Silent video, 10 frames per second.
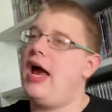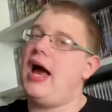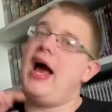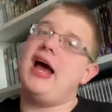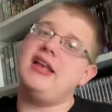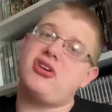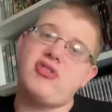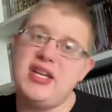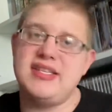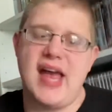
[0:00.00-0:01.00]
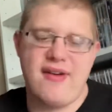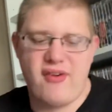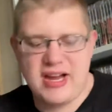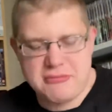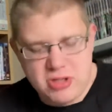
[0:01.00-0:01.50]
And The Green Death,
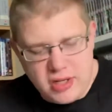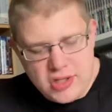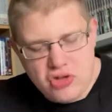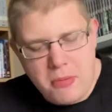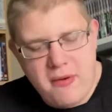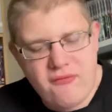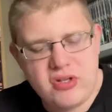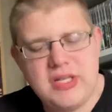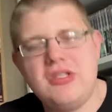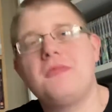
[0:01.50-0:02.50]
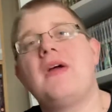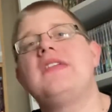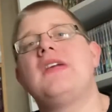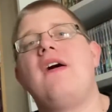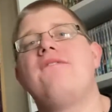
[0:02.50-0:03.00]
I absolutely enjoy. But Frontier in
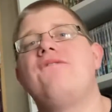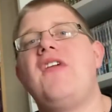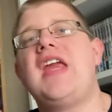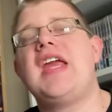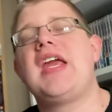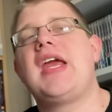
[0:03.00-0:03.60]
Space, I think,